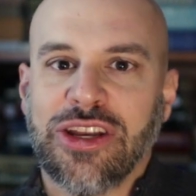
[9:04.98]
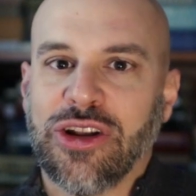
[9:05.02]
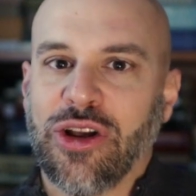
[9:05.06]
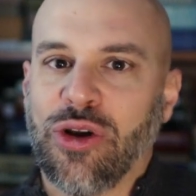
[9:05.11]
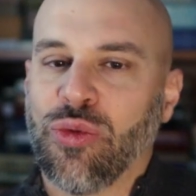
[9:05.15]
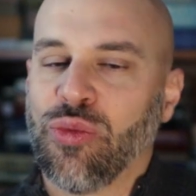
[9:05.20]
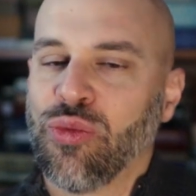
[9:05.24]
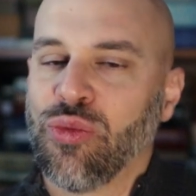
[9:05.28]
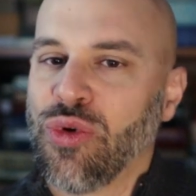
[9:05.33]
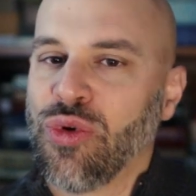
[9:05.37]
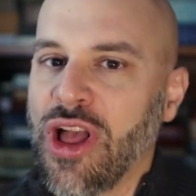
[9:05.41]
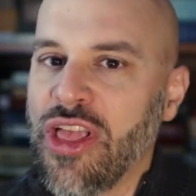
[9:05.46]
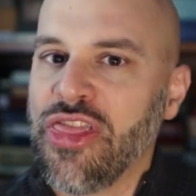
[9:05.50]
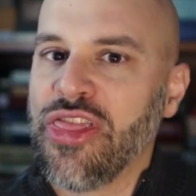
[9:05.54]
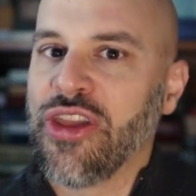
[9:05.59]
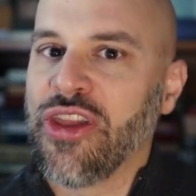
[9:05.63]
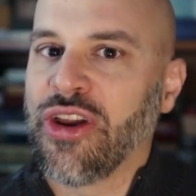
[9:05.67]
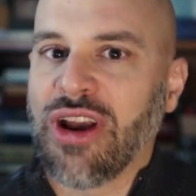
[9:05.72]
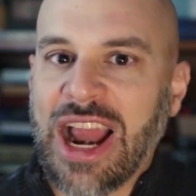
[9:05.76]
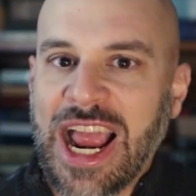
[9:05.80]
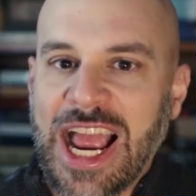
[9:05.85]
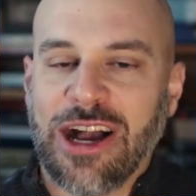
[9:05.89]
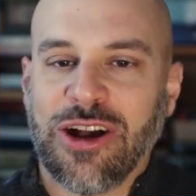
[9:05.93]
you know, run
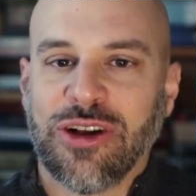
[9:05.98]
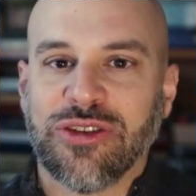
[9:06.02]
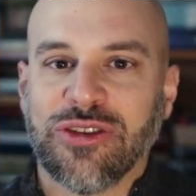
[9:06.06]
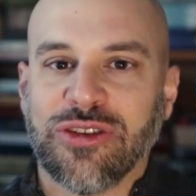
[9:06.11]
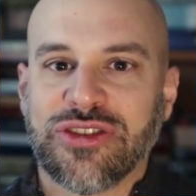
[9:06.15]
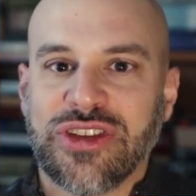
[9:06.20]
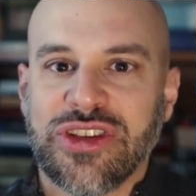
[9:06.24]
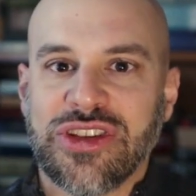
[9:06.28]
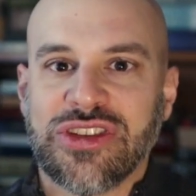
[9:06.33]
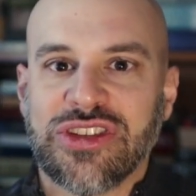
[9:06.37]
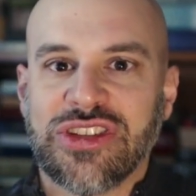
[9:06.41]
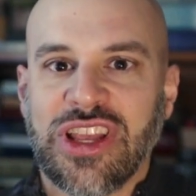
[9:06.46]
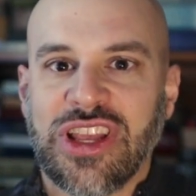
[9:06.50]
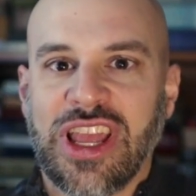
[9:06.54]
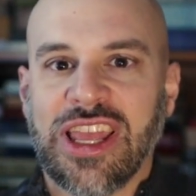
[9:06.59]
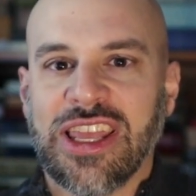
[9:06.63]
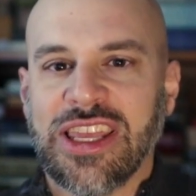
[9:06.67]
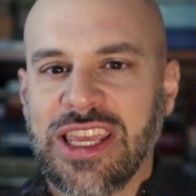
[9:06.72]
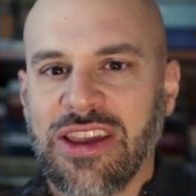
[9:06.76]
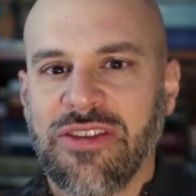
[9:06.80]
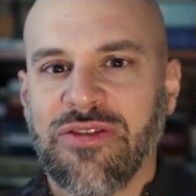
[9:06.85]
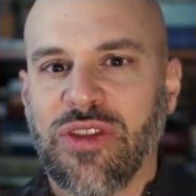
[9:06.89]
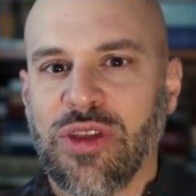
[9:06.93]
their houses
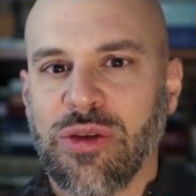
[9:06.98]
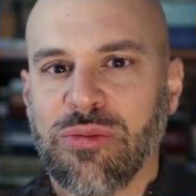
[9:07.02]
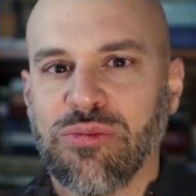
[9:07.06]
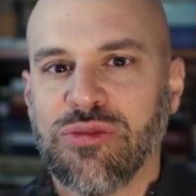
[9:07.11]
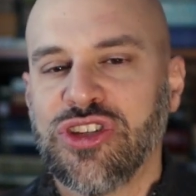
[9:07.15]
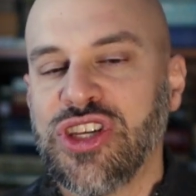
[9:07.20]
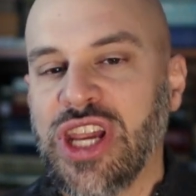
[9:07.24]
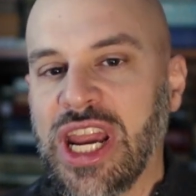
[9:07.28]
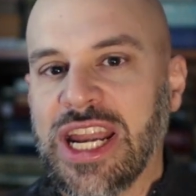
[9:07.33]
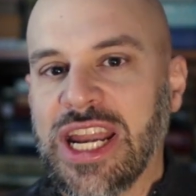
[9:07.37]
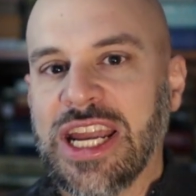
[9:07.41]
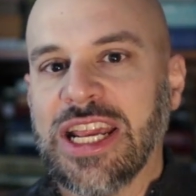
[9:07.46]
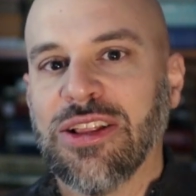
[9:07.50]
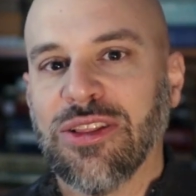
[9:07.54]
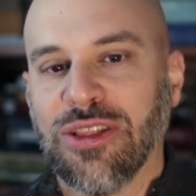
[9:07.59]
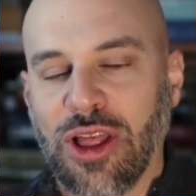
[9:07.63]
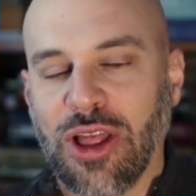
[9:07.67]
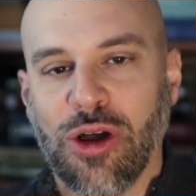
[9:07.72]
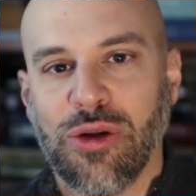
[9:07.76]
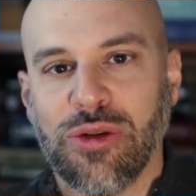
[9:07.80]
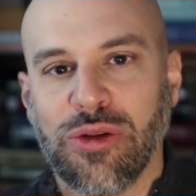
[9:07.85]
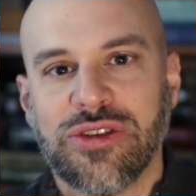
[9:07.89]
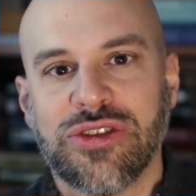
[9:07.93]
and give them shady
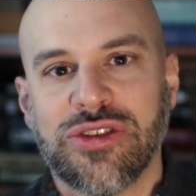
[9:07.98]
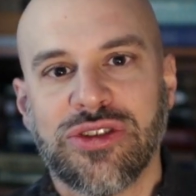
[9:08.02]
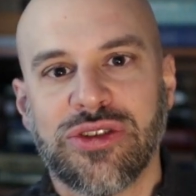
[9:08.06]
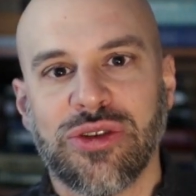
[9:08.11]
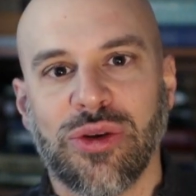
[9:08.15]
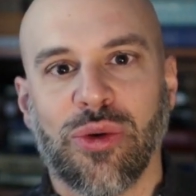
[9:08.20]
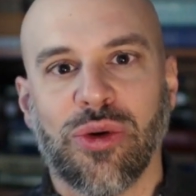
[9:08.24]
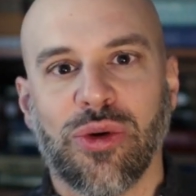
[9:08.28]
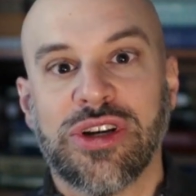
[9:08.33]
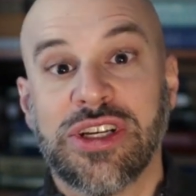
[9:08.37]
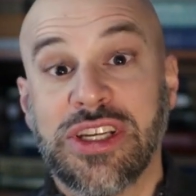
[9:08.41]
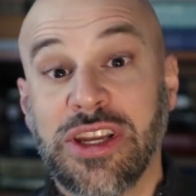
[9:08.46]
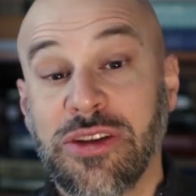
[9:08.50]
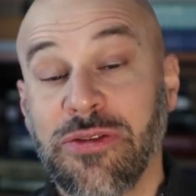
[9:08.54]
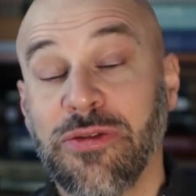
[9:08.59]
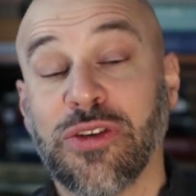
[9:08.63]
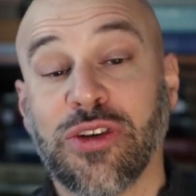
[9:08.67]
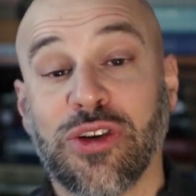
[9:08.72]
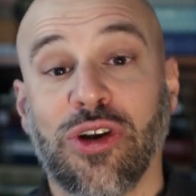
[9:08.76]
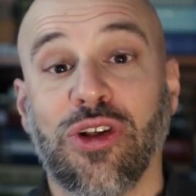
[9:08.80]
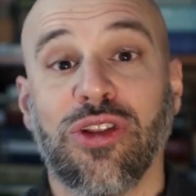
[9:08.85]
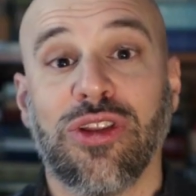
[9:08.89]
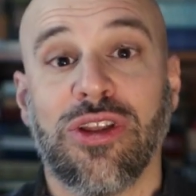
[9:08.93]
loans or
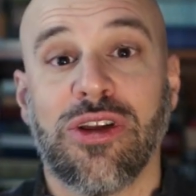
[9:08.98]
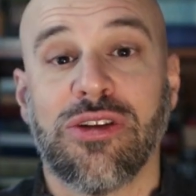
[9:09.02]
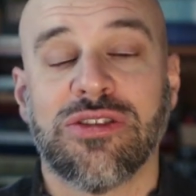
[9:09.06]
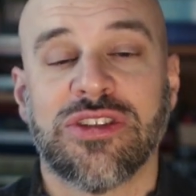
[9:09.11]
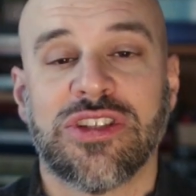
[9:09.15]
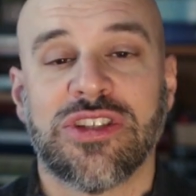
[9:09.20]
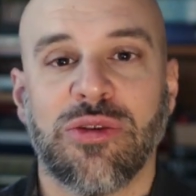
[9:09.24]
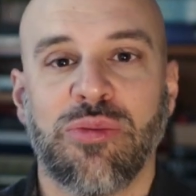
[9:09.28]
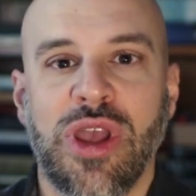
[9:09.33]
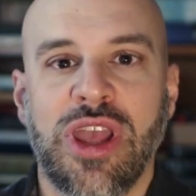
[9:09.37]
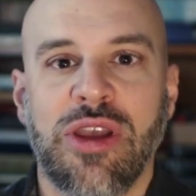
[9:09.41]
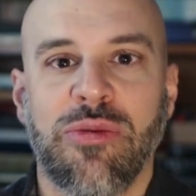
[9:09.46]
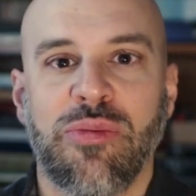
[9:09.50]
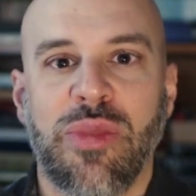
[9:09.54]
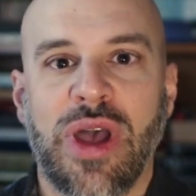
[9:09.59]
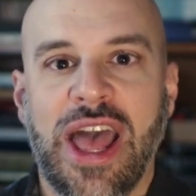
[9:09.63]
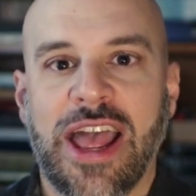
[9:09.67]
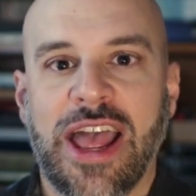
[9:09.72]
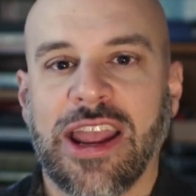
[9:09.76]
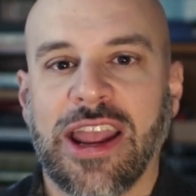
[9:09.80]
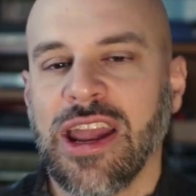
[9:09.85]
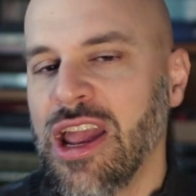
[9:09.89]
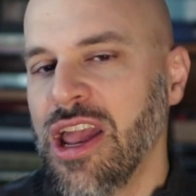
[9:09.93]
difficult loans to pay
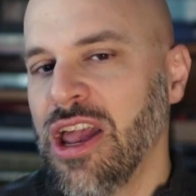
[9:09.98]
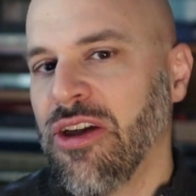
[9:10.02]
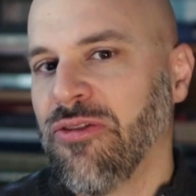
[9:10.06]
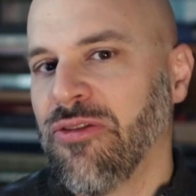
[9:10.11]
back,